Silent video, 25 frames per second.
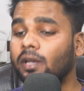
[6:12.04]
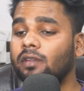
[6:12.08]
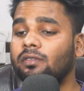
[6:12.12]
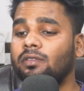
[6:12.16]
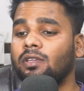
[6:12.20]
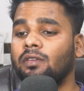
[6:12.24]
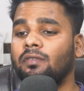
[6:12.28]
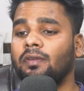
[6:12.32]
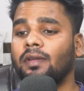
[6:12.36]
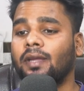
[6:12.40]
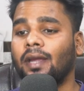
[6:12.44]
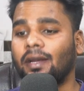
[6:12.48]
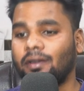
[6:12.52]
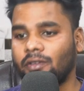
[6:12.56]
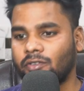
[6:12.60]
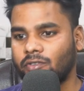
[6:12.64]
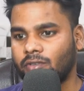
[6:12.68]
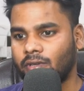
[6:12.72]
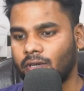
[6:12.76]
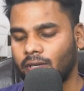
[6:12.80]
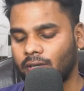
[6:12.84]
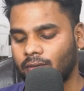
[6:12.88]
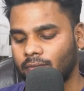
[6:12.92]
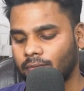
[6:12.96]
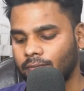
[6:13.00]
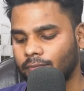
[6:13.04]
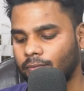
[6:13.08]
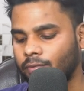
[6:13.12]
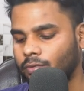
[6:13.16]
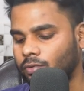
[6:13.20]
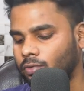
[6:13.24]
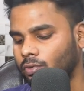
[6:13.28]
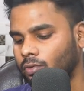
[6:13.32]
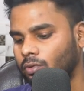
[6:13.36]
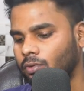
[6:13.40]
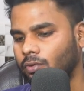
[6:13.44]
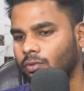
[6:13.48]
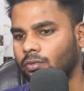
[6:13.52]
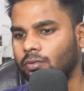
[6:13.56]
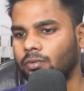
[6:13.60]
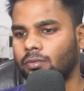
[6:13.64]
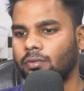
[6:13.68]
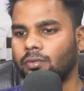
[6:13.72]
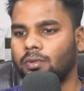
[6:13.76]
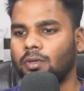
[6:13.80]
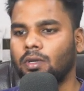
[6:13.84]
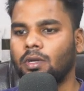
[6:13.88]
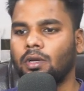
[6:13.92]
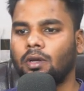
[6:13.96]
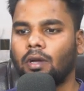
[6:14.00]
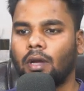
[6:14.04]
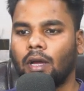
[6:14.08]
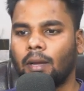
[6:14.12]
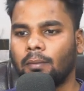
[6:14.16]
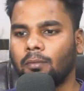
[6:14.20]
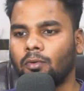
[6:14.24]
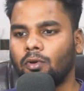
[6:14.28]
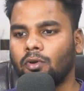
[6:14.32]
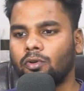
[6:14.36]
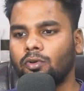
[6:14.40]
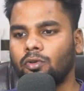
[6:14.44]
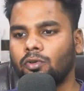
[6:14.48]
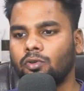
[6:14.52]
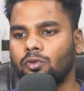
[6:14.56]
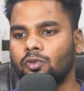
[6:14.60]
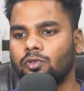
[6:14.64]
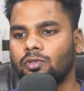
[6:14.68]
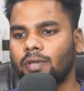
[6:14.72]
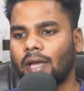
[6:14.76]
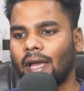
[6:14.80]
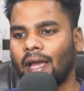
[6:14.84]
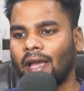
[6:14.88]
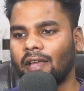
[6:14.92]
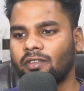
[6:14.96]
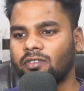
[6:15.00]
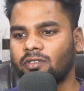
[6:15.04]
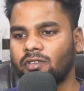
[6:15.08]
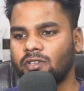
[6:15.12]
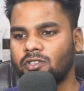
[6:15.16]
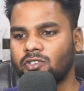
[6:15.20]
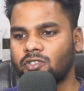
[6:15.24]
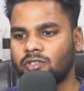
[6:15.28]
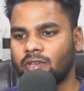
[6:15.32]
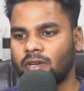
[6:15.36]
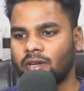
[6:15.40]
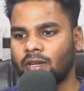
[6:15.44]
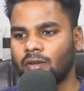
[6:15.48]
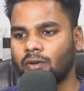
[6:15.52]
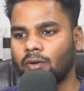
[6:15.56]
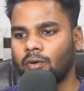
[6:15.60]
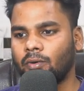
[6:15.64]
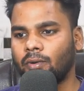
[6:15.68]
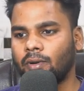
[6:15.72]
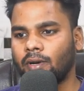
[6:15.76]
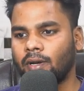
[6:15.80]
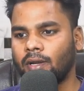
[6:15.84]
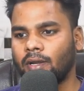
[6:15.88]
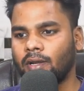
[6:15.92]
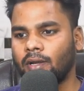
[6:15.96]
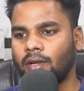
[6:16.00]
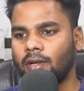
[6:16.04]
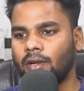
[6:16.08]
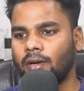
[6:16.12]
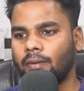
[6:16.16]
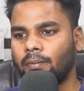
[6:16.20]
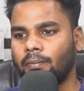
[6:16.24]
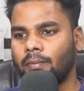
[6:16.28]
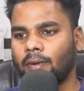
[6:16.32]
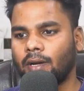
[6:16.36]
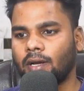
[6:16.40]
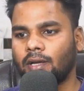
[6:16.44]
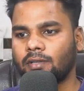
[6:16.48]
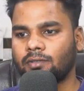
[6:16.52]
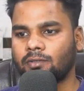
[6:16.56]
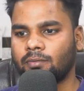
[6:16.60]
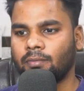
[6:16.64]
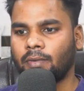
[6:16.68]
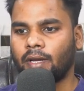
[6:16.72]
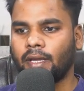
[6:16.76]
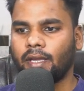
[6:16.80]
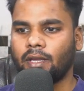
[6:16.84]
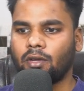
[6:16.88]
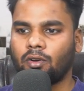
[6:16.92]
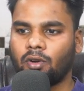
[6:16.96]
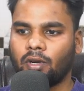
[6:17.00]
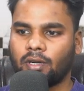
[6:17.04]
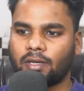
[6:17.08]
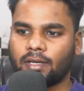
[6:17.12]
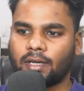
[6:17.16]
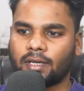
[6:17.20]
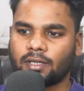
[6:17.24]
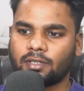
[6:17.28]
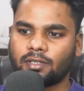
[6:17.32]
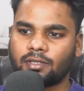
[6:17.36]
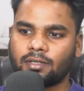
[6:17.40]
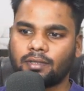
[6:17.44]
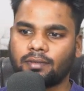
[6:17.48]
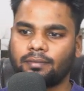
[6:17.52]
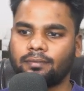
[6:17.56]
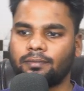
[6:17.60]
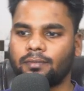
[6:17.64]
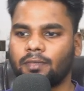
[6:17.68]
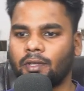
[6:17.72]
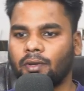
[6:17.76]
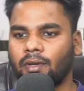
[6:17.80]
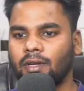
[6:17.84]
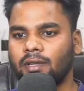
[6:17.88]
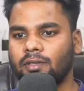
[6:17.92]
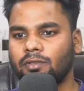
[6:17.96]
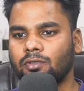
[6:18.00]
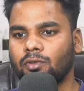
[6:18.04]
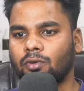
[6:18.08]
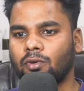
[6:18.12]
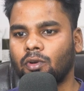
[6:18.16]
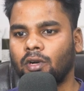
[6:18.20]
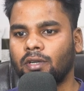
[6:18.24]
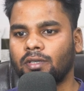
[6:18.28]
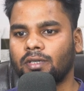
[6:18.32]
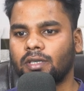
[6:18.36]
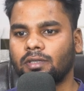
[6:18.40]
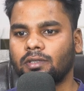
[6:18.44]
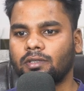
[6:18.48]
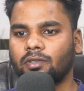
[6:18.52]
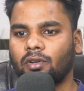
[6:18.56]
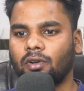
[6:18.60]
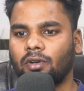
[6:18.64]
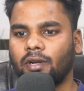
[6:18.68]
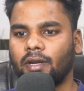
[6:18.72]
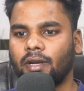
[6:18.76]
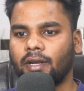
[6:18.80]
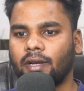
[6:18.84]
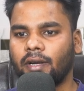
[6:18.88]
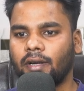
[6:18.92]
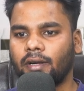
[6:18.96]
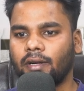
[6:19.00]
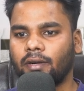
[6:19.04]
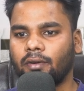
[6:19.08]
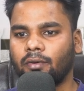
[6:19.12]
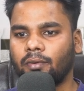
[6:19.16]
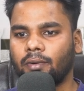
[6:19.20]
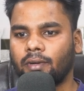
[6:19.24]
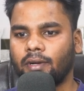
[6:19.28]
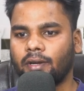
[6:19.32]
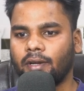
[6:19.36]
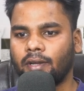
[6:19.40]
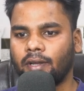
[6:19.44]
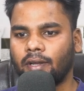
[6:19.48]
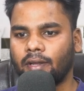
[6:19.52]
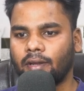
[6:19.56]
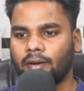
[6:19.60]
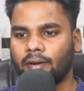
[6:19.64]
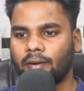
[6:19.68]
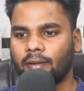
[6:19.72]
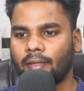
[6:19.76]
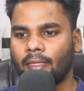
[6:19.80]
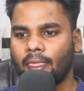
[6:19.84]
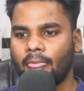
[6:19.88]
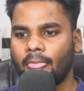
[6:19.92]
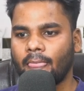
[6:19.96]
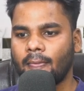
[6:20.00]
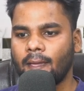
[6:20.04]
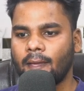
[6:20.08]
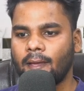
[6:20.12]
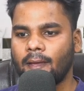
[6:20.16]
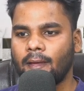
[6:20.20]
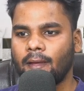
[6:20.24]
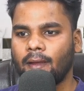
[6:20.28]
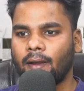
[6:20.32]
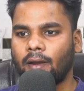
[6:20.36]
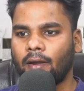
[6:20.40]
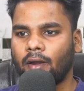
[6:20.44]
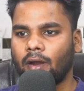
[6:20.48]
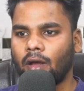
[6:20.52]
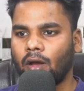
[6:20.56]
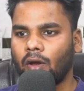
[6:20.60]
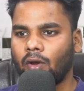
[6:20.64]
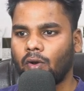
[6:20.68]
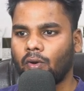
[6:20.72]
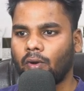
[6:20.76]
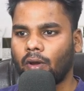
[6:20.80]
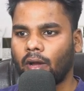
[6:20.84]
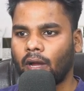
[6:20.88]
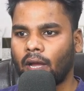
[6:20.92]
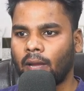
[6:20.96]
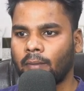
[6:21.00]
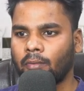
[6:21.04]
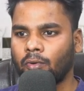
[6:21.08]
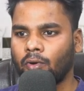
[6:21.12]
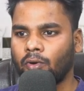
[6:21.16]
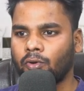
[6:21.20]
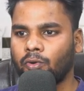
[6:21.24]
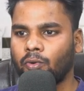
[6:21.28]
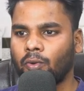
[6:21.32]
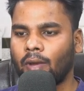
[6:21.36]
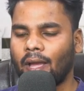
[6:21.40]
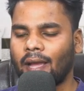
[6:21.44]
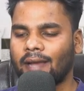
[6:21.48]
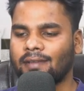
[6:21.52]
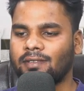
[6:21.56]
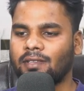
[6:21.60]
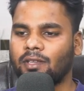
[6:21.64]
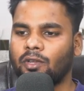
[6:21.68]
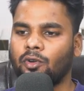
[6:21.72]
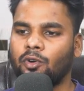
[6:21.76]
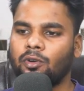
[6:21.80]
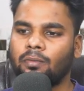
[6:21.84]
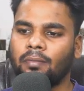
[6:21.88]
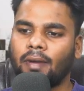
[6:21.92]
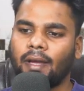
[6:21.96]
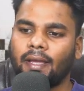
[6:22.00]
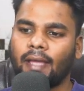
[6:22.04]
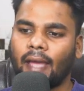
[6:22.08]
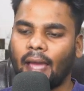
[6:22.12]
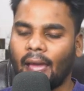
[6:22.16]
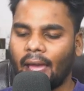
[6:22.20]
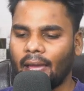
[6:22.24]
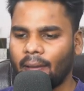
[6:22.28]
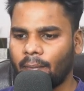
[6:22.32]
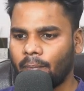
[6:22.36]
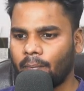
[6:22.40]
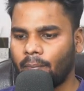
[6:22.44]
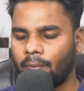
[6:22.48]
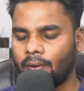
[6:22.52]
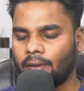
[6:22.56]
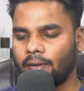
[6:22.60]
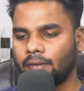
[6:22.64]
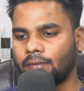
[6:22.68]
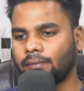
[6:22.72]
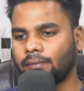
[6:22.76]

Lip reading: are receiving get string. So I'm going to use as string over here, pass my context. Okay, so context is already created over here. Now I'm going to execute my app,